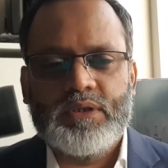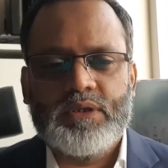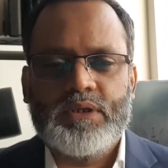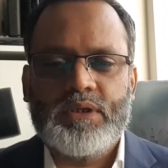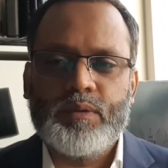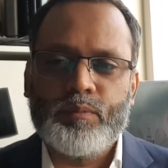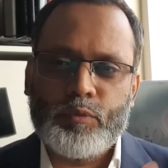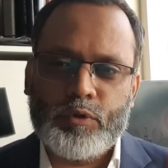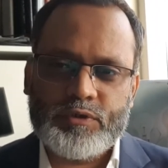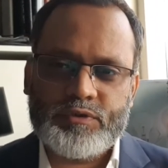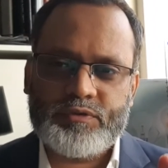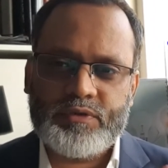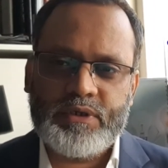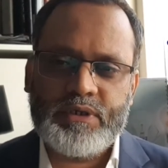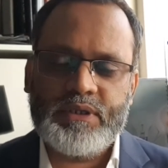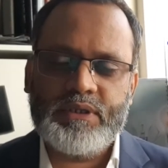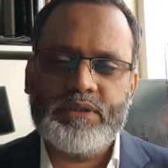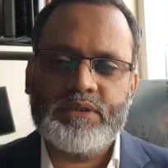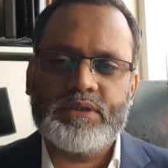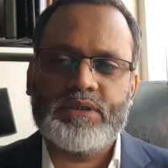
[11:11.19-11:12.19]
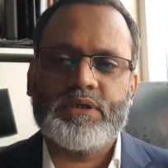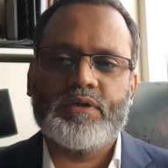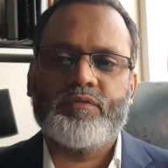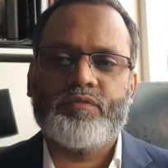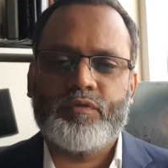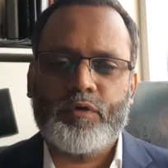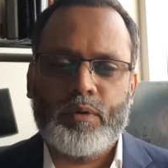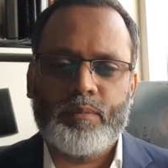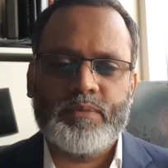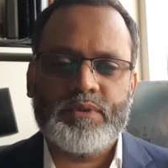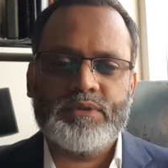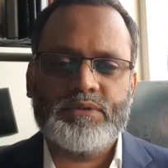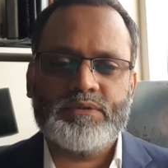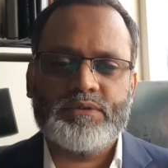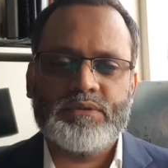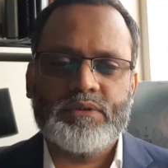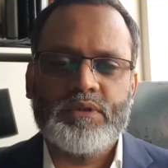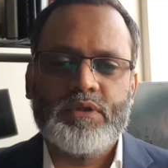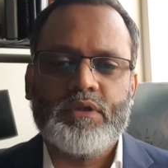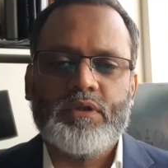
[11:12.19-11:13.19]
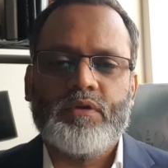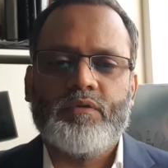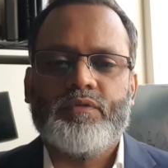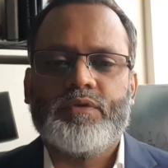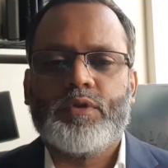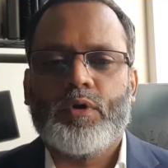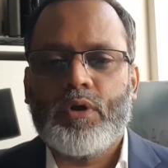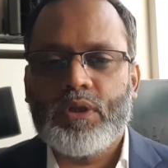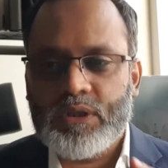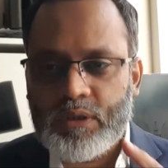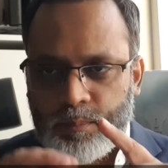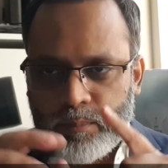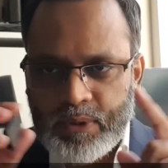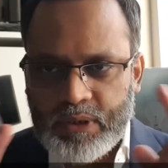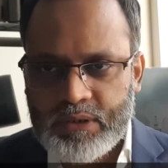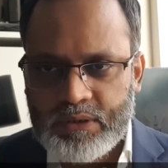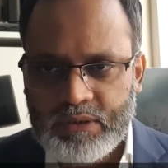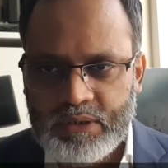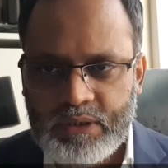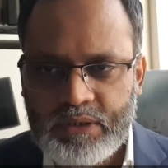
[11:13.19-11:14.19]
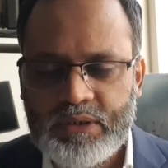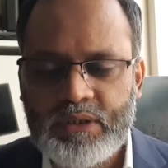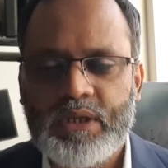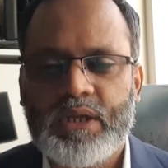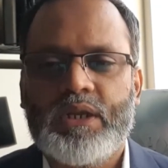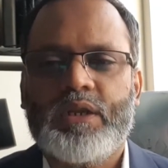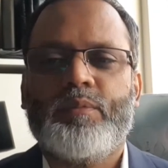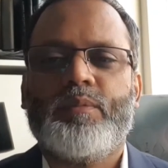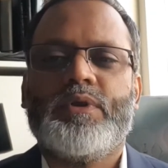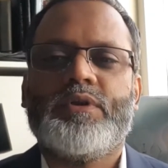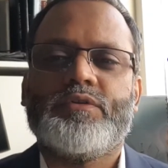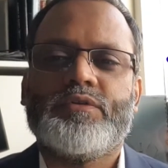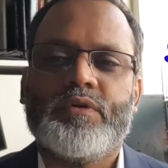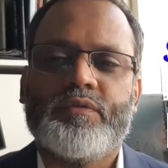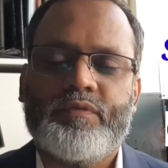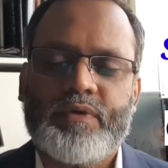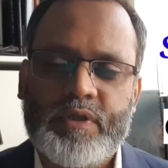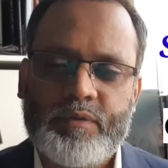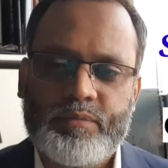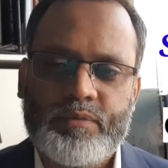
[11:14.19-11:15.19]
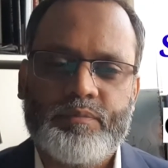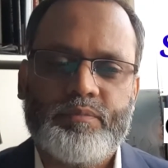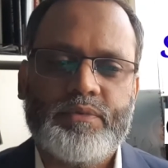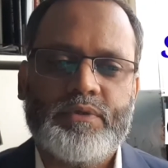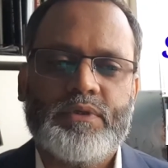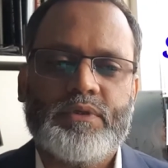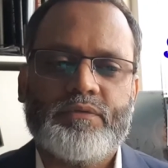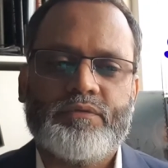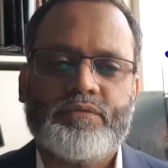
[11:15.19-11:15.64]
demonstrating the conformance with all the mandatory elements of IPPF.